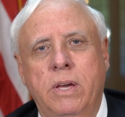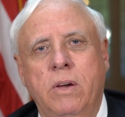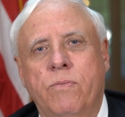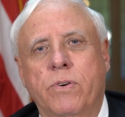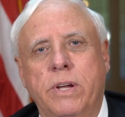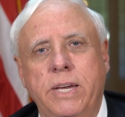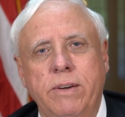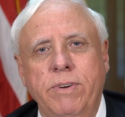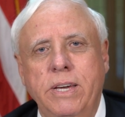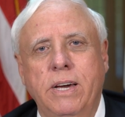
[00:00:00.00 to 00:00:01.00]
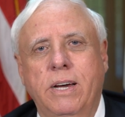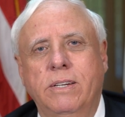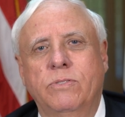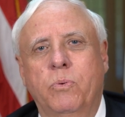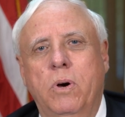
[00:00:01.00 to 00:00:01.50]
for giving
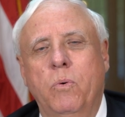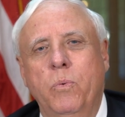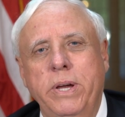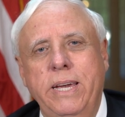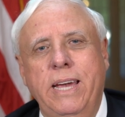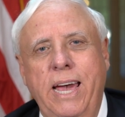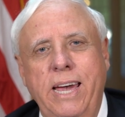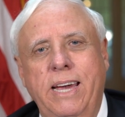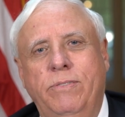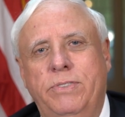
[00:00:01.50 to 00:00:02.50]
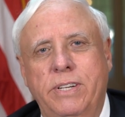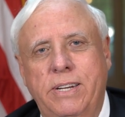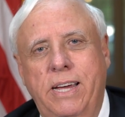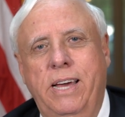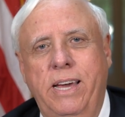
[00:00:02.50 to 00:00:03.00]
us what we have
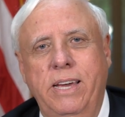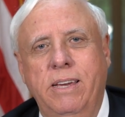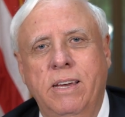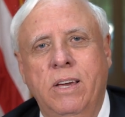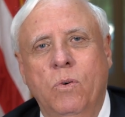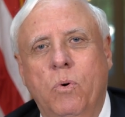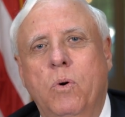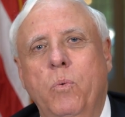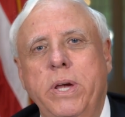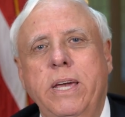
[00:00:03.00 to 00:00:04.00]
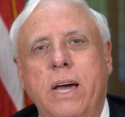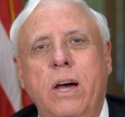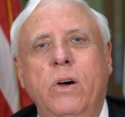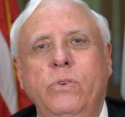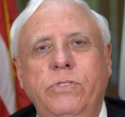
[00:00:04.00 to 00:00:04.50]
today, what we
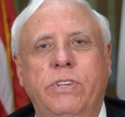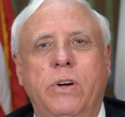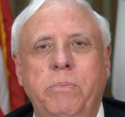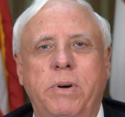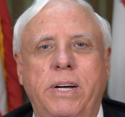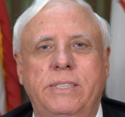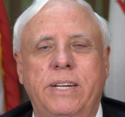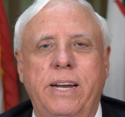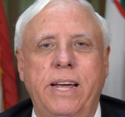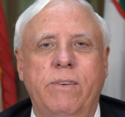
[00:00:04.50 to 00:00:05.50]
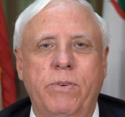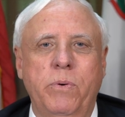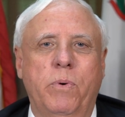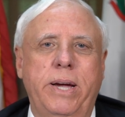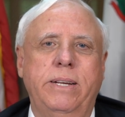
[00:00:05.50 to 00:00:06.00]
owe so much in every
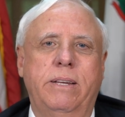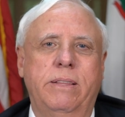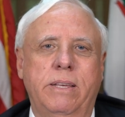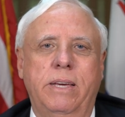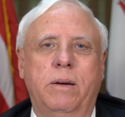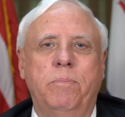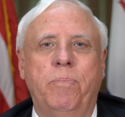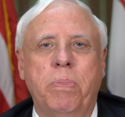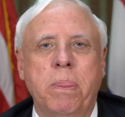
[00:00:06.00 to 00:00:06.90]
way to them.